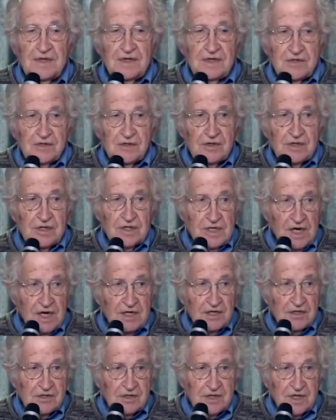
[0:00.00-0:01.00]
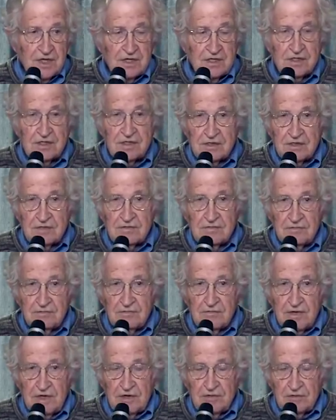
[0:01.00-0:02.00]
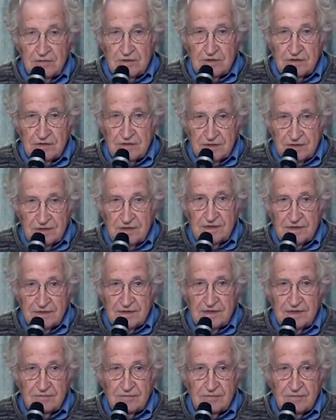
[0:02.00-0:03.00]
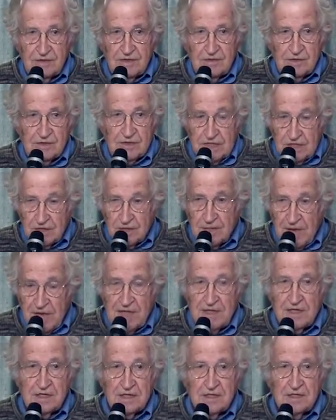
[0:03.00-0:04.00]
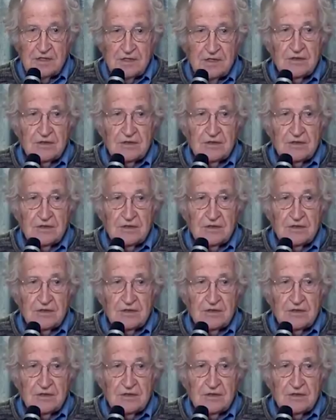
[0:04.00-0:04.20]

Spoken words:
So the United States, when it was independent,